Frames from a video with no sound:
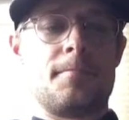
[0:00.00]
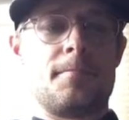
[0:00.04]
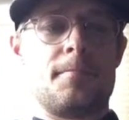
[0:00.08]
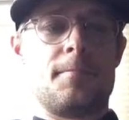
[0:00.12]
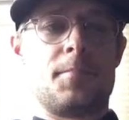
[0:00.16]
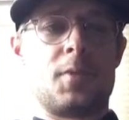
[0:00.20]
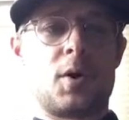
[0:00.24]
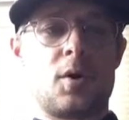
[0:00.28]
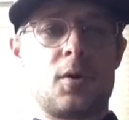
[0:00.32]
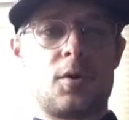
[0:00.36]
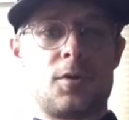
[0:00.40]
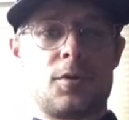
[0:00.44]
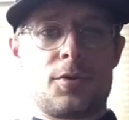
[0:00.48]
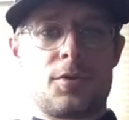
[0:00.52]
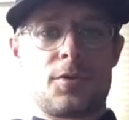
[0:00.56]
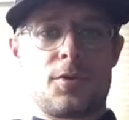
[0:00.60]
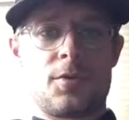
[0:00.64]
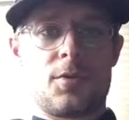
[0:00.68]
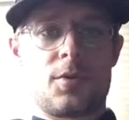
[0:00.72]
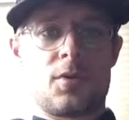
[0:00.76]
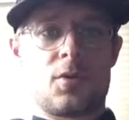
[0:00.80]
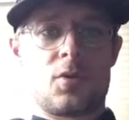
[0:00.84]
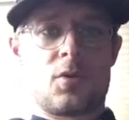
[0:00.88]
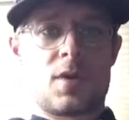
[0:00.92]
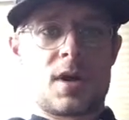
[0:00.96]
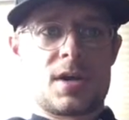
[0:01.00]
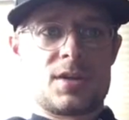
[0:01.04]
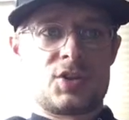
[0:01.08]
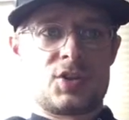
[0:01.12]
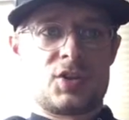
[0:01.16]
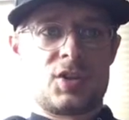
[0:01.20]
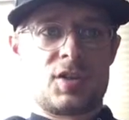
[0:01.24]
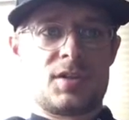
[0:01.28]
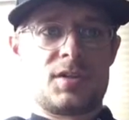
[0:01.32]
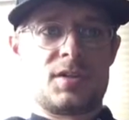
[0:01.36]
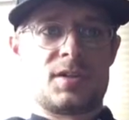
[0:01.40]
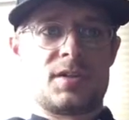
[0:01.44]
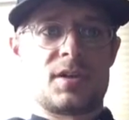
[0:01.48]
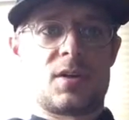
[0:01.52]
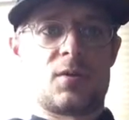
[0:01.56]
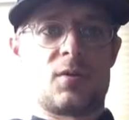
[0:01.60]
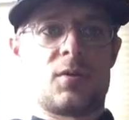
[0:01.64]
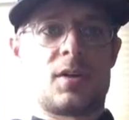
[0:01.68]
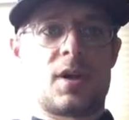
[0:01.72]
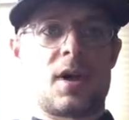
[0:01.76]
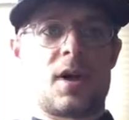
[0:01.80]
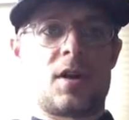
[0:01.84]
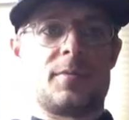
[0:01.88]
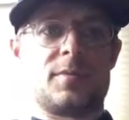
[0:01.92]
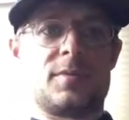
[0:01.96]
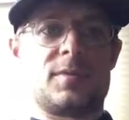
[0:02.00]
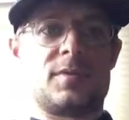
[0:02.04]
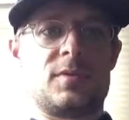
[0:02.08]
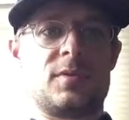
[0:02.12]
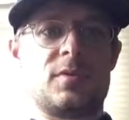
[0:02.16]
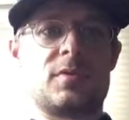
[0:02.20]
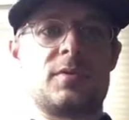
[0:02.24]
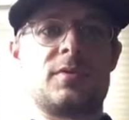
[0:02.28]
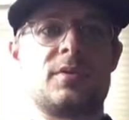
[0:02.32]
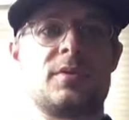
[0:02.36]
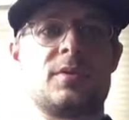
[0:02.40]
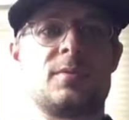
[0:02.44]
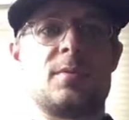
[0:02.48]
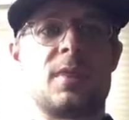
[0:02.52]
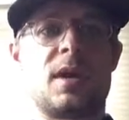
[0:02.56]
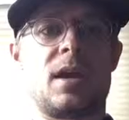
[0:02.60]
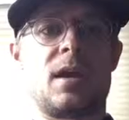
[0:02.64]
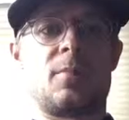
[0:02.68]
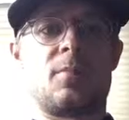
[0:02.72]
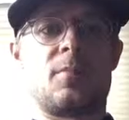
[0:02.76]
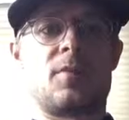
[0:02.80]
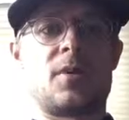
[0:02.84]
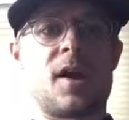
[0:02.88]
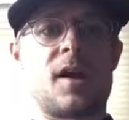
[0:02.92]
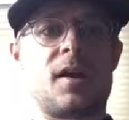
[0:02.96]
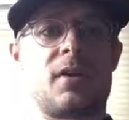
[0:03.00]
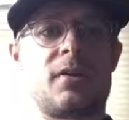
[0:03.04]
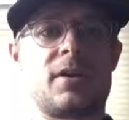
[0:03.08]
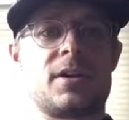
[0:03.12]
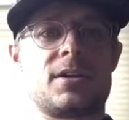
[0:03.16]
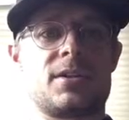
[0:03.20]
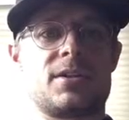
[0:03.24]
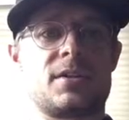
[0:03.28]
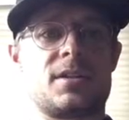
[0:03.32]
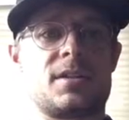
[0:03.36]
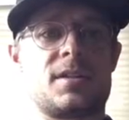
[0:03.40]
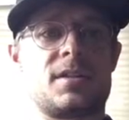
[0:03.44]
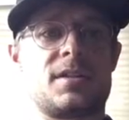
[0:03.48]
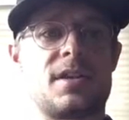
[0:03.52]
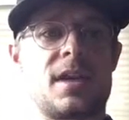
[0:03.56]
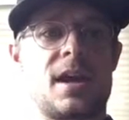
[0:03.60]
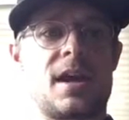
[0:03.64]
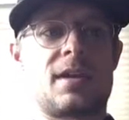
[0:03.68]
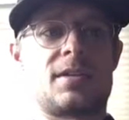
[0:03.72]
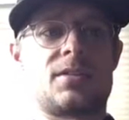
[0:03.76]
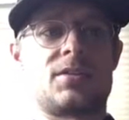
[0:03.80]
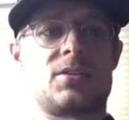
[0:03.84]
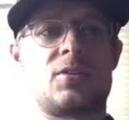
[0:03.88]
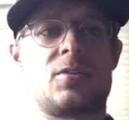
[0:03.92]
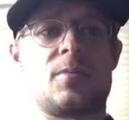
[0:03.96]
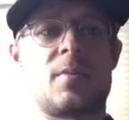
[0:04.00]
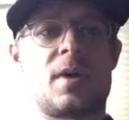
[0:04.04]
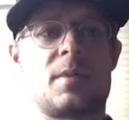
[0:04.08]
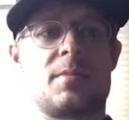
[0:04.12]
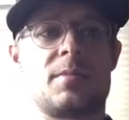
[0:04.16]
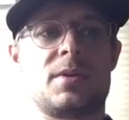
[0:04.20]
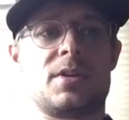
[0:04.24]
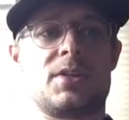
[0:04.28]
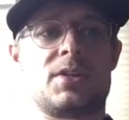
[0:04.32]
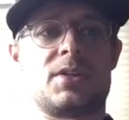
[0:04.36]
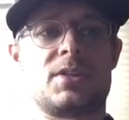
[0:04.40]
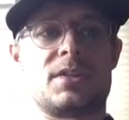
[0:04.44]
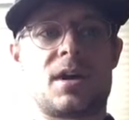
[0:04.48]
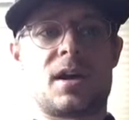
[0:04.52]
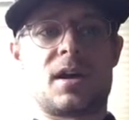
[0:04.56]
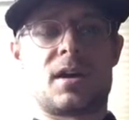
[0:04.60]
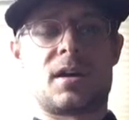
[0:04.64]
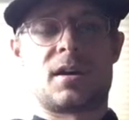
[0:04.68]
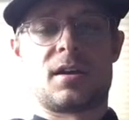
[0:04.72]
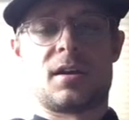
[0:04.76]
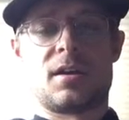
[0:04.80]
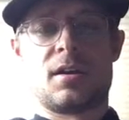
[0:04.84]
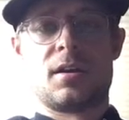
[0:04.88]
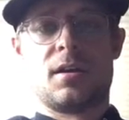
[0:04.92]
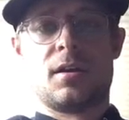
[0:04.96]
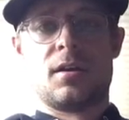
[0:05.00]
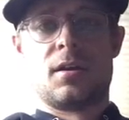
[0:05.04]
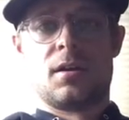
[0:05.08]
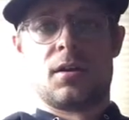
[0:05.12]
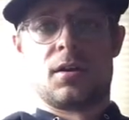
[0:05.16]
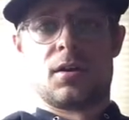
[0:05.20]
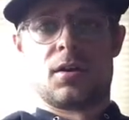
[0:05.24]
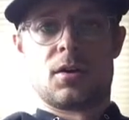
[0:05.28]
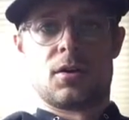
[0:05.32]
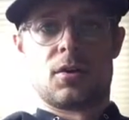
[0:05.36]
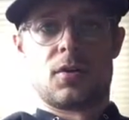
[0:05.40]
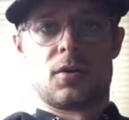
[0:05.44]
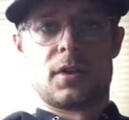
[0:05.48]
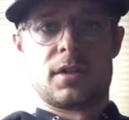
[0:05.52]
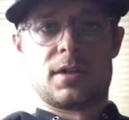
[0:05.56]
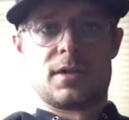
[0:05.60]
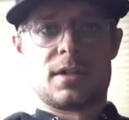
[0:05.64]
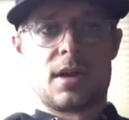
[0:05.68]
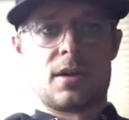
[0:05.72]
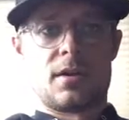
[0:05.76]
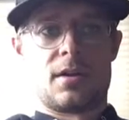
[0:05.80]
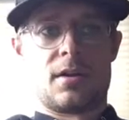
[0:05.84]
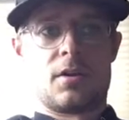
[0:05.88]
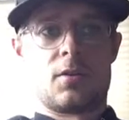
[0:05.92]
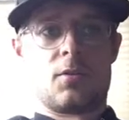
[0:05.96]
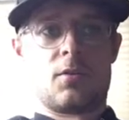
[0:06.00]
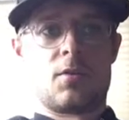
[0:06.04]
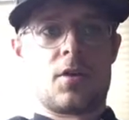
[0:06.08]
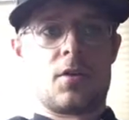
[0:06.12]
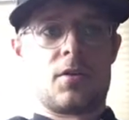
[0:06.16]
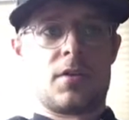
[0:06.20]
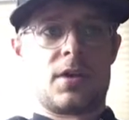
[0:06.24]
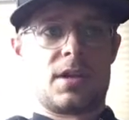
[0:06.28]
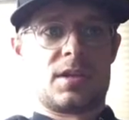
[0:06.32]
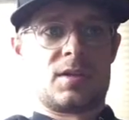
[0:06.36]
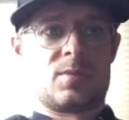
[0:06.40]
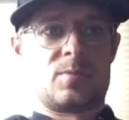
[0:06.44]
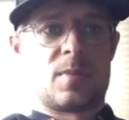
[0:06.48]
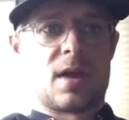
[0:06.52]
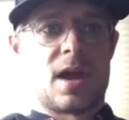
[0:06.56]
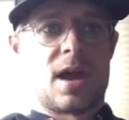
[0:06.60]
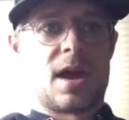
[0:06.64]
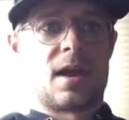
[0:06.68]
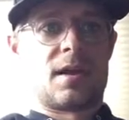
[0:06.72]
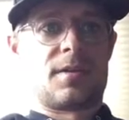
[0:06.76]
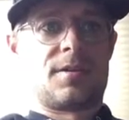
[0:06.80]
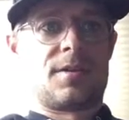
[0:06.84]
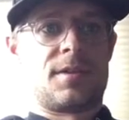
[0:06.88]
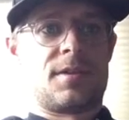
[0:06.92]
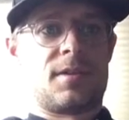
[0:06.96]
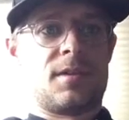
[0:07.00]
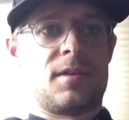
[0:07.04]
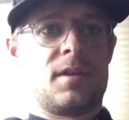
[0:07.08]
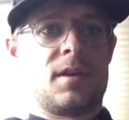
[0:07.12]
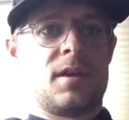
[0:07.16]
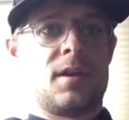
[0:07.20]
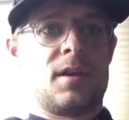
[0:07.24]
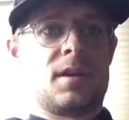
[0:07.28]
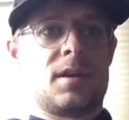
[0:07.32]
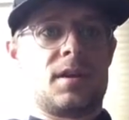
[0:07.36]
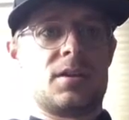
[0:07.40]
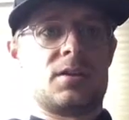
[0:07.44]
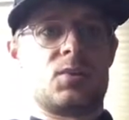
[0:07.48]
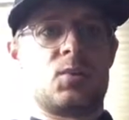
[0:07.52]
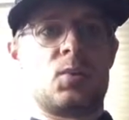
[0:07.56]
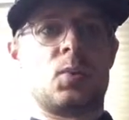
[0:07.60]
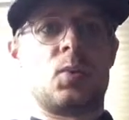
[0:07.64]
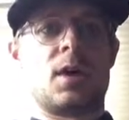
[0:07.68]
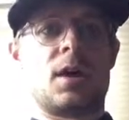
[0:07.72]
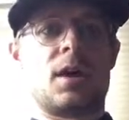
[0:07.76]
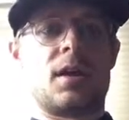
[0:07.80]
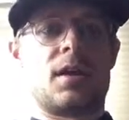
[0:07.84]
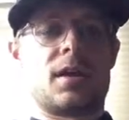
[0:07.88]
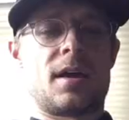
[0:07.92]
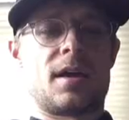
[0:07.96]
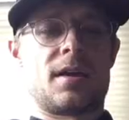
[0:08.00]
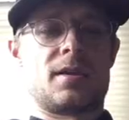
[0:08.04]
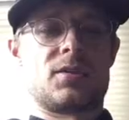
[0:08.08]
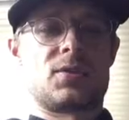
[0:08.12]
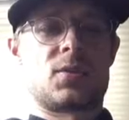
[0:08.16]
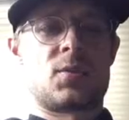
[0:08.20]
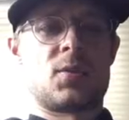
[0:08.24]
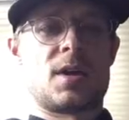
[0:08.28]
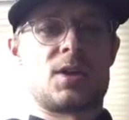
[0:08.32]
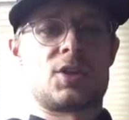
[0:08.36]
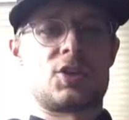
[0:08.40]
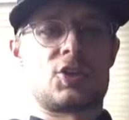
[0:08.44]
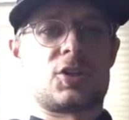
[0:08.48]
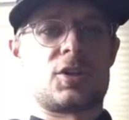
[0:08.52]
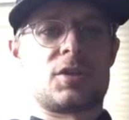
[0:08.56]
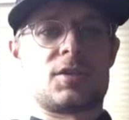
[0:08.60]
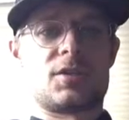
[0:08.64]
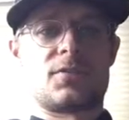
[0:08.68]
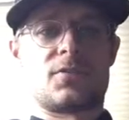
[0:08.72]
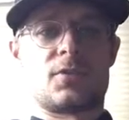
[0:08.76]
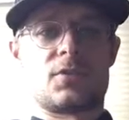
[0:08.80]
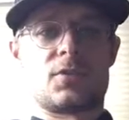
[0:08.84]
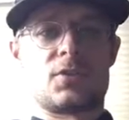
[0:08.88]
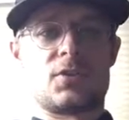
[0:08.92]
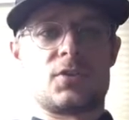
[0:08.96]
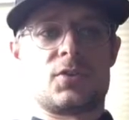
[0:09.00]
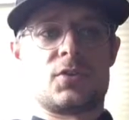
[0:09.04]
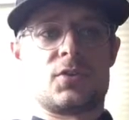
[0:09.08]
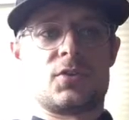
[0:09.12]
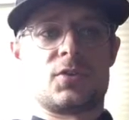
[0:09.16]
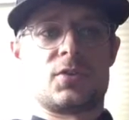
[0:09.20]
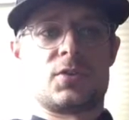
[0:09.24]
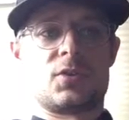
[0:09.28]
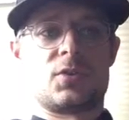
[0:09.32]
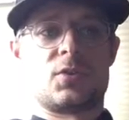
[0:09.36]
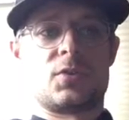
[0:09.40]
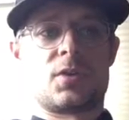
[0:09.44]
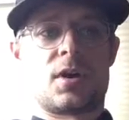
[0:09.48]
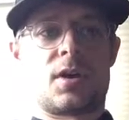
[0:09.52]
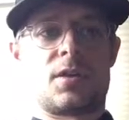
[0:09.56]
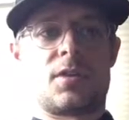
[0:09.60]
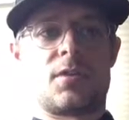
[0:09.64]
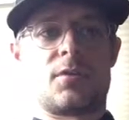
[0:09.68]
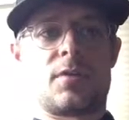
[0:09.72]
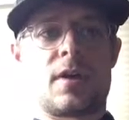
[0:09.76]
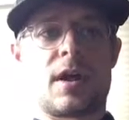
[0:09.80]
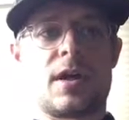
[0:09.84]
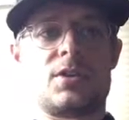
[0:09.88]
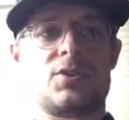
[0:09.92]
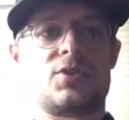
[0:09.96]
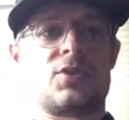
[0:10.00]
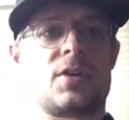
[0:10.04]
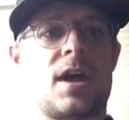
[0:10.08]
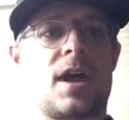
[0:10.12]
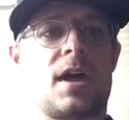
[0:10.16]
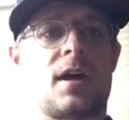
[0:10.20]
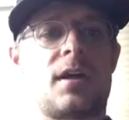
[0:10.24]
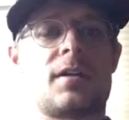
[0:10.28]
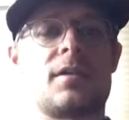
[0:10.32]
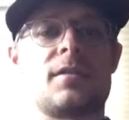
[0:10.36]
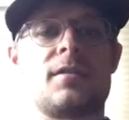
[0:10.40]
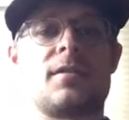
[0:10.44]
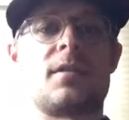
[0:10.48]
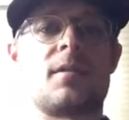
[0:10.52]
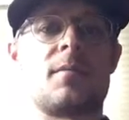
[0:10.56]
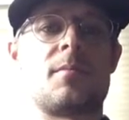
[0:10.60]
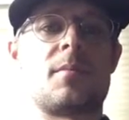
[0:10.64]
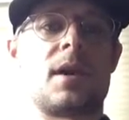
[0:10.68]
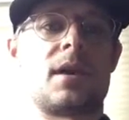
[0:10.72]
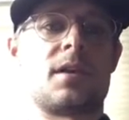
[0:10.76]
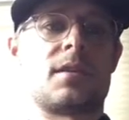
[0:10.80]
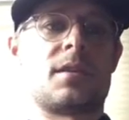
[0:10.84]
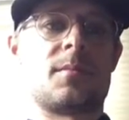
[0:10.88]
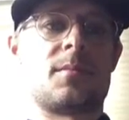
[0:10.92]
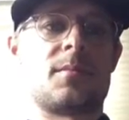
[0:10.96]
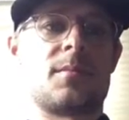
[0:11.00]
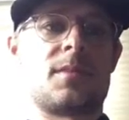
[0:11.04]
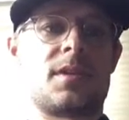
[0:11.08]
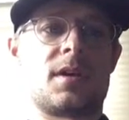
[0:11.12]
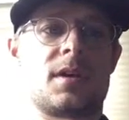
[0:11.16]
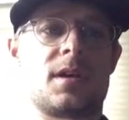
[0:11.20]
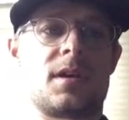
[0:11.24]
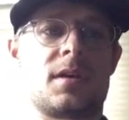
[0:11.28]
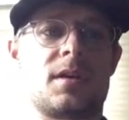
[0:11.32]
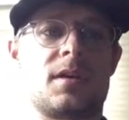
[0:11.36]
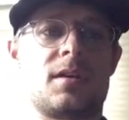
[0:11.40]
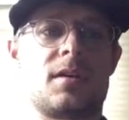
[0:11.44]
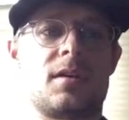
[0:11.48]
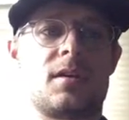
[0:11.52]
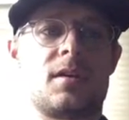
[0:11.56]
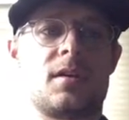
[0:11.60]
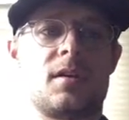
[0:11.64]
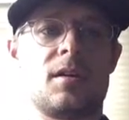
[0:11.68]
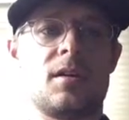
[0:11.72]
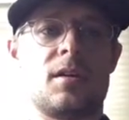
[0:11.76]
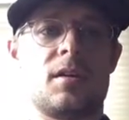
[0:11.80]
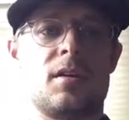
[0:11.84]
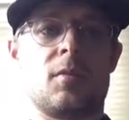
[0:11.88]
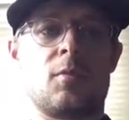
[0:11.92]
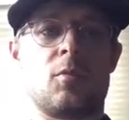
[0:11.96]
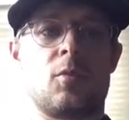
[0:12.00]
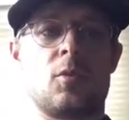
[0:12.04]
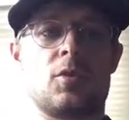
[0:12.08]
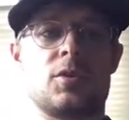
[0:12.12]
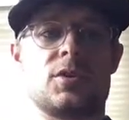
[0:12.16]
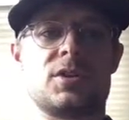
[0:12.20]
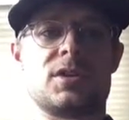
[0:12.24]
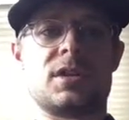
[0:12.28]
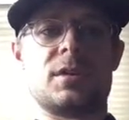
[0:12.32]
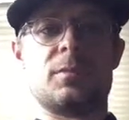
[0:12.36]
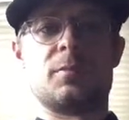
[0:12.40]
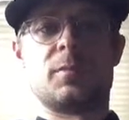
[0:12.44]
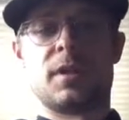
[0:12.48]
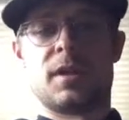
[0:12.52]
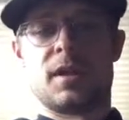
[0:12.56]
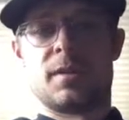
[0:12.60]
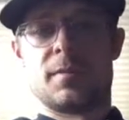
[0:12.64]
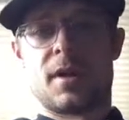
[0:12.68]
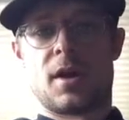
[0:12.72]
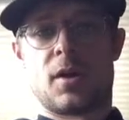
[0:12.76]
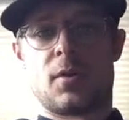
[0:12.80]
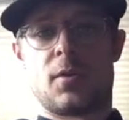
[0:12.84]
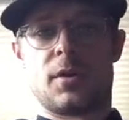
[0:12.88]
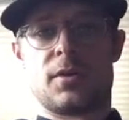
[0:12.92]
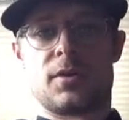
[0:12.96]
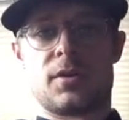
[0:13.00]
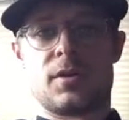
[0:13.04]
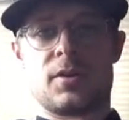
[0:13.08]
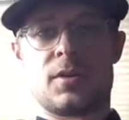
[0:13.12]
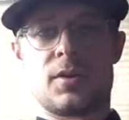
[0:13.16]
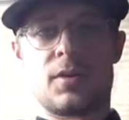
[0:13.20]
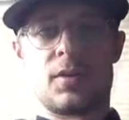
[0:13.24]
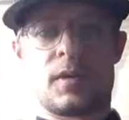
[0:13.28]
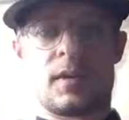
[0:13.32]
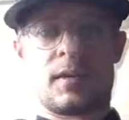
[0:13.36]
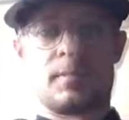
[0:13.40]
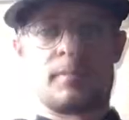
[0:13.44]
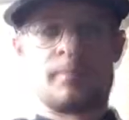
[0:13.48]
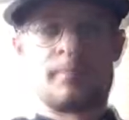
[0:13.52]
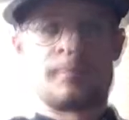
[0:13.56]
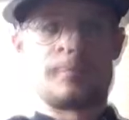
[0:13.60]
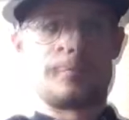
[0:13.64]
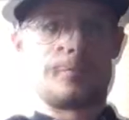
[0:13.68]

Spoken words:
Both questions that will help students make progress on the task who might be stuck or going down an erroneous path, as well as questions for students who are on the right track that make them think more deeply about what they're doing.